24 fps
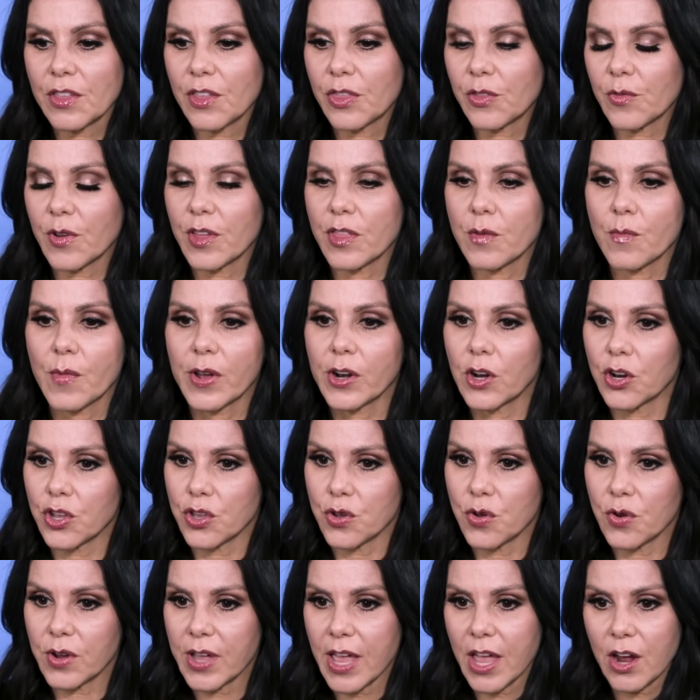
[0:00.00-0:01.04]
the three of them went, are
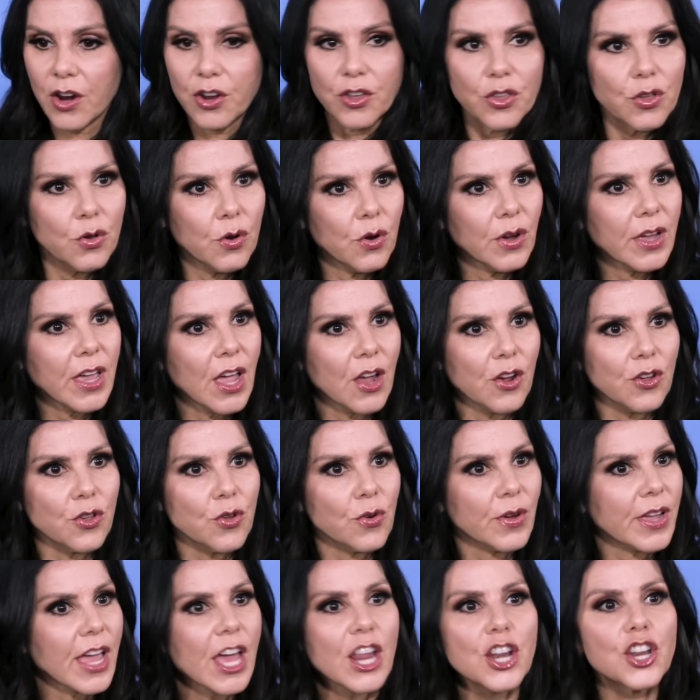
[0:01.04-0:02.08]
you okay, are you okay, are
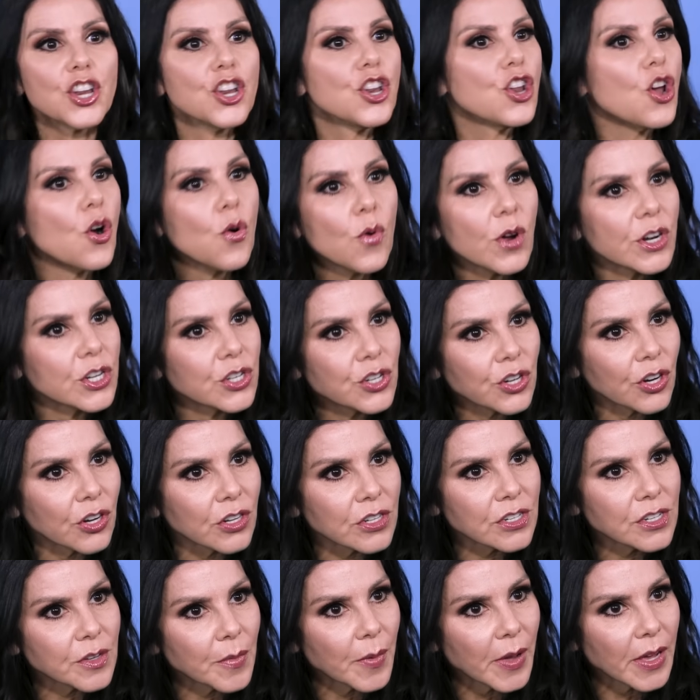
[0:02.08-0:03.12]
you okay? And no one
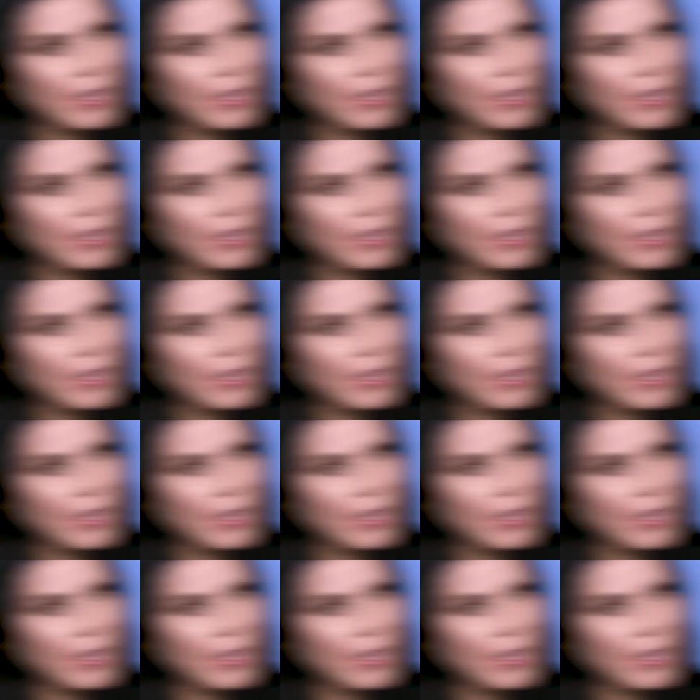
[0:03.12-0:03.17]
turned to